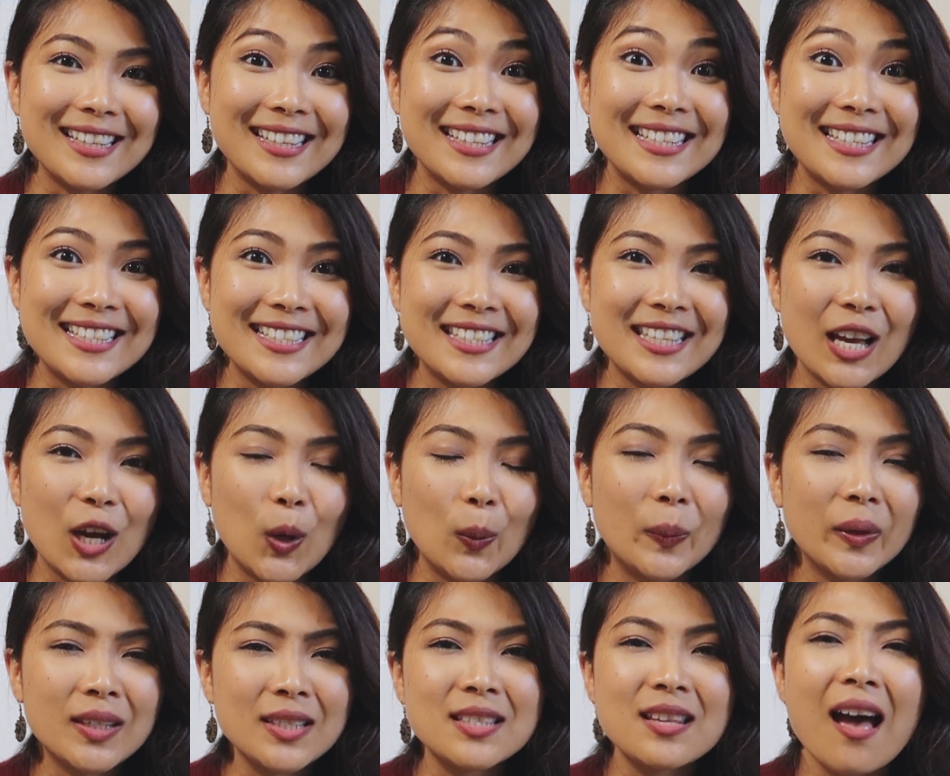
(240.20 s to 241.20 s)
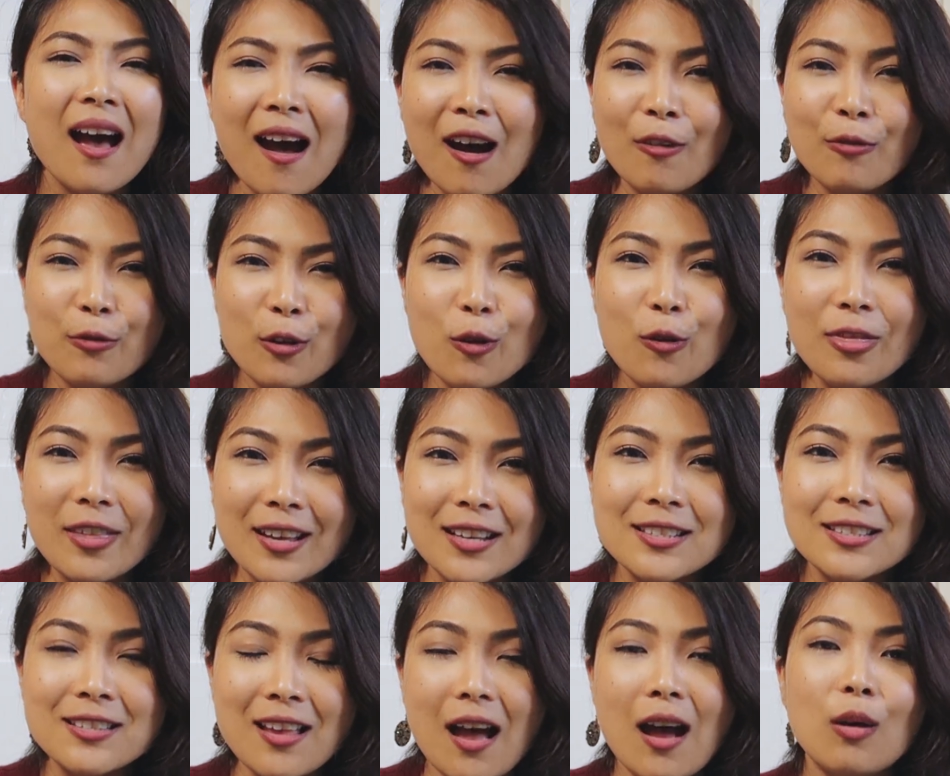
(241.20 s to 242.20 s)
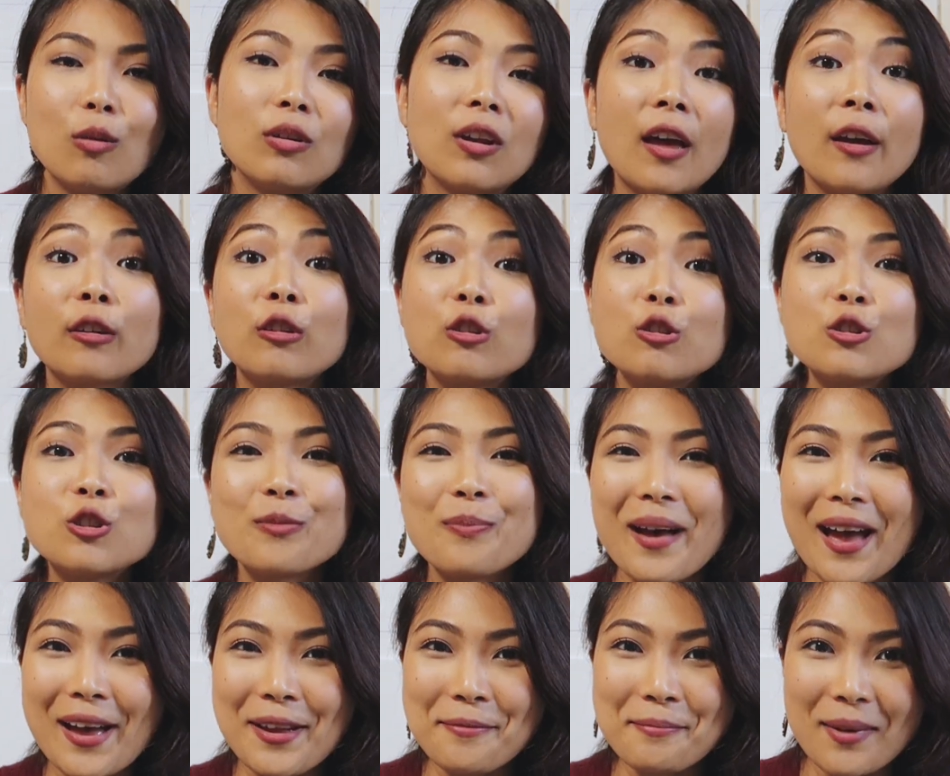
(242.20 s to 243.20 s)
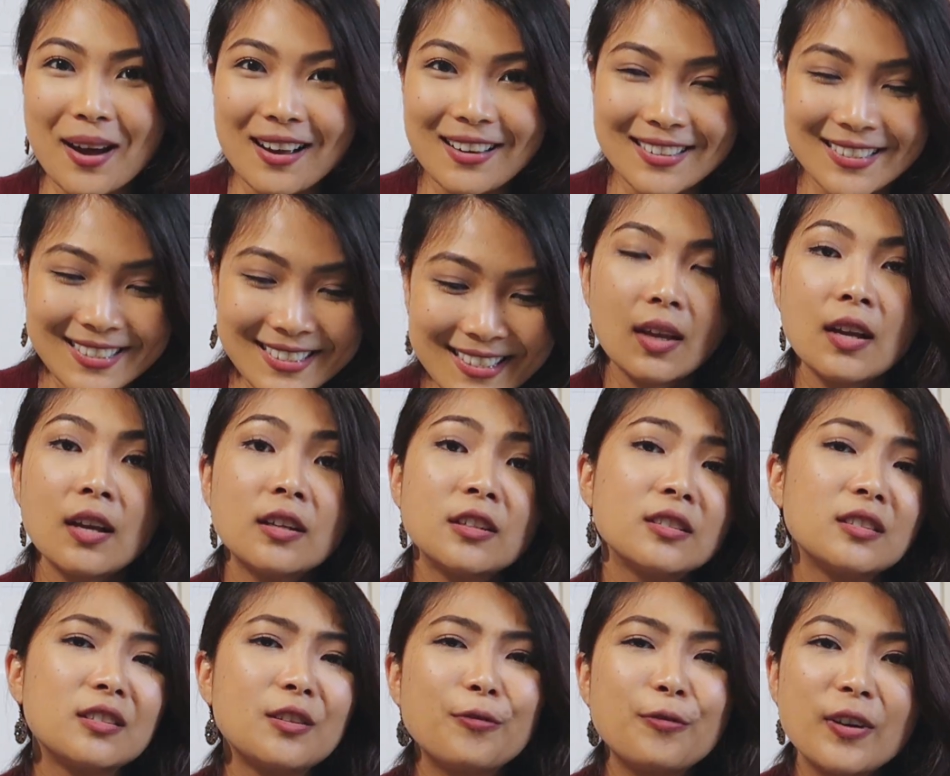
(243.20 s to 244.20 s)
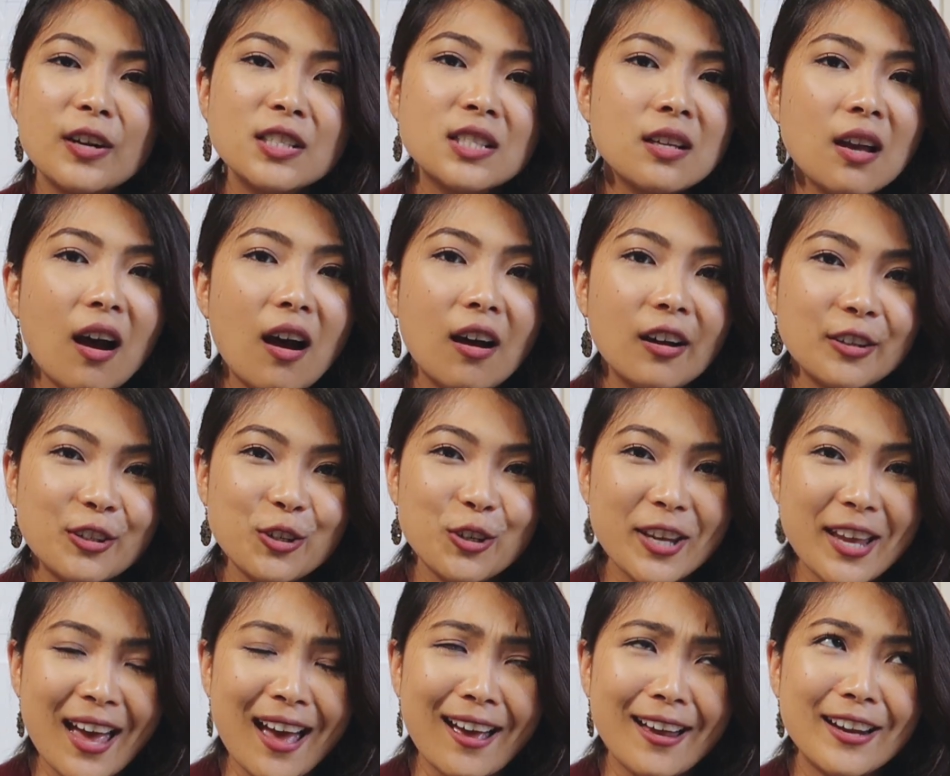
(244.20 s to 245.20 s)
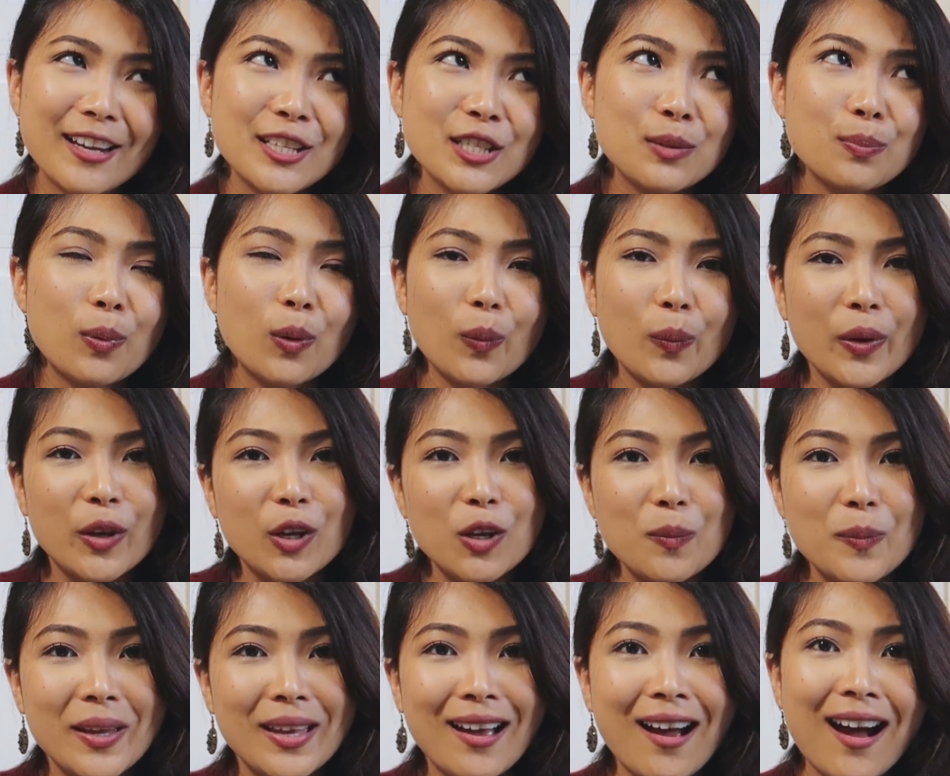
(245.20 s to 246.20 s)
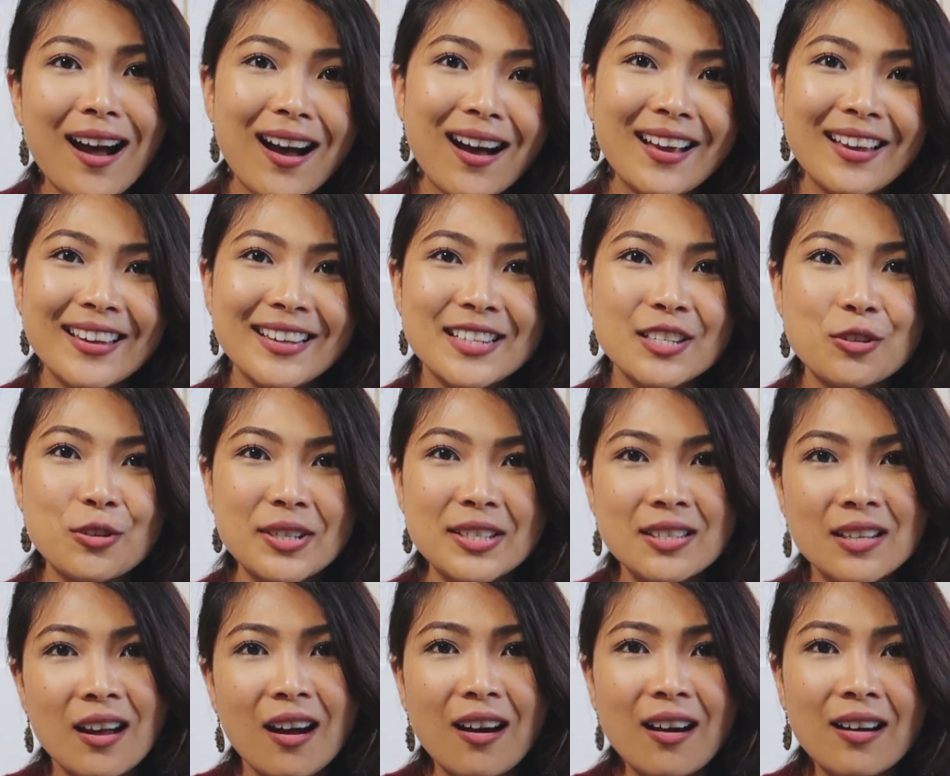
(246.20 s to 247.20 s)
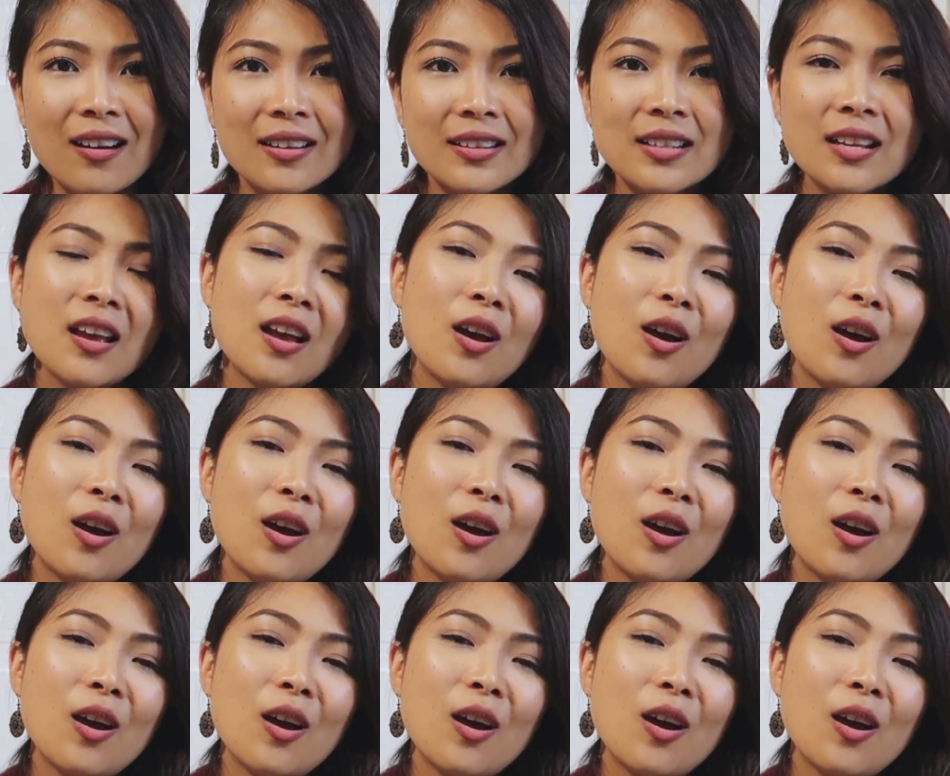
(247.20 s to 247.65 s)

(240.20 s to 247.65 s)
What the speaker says: in detail because there are a few things that I would like you to bear in mind. The first card you get is probably going to be a high interest card.